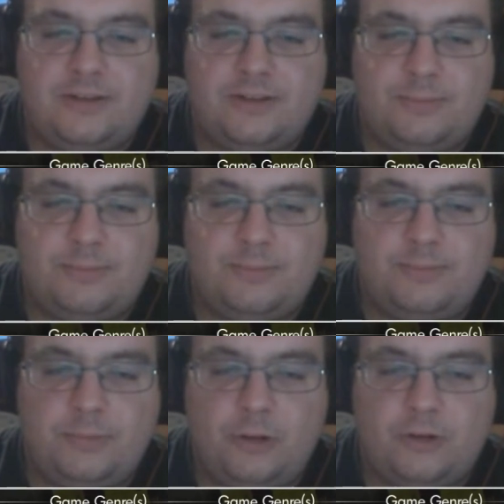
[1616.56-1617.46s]
These
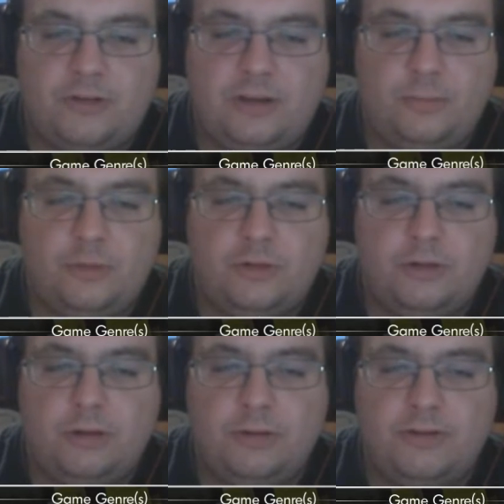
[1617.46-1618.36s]
blocks that you
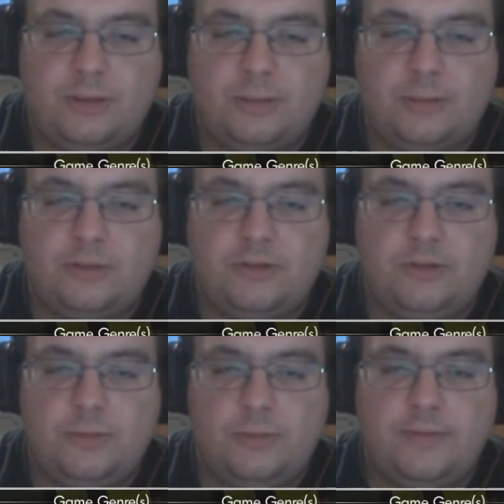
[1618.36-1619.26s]
push around sometimes
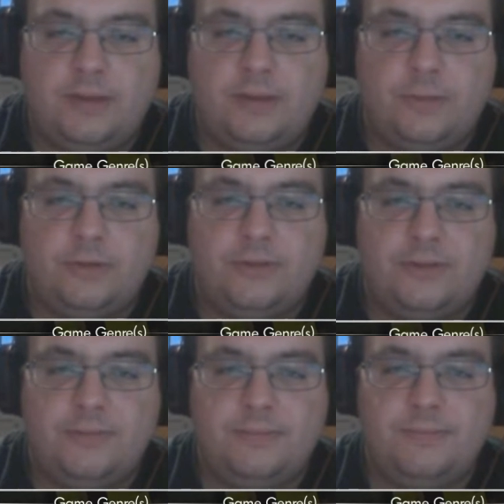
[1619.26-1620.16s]
just do whatever they
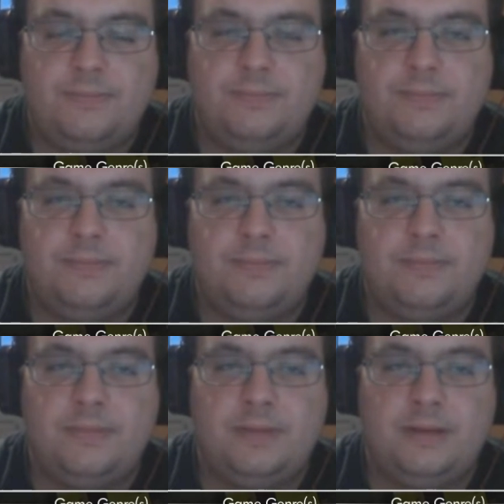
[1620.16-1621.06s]
want.
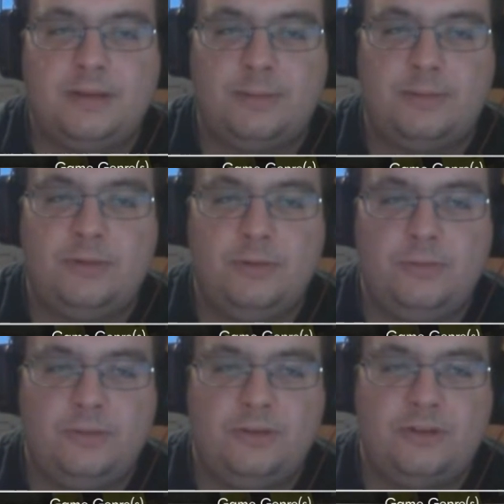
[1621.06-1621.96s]

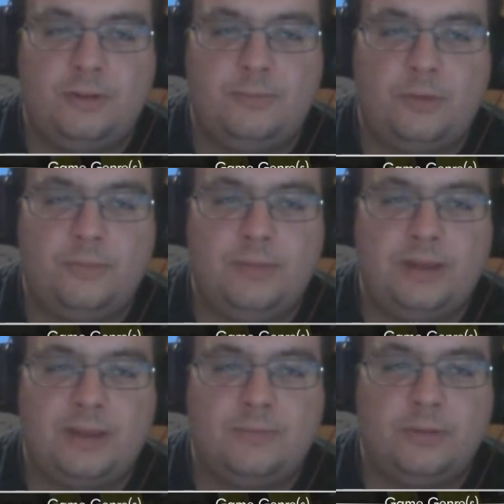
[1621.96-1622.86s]
Sometimes you jump
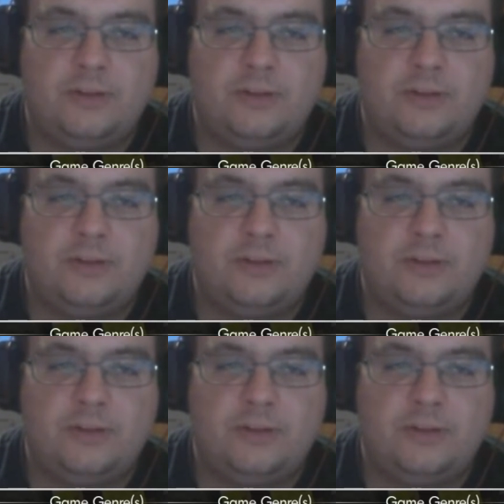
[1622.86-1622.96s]
at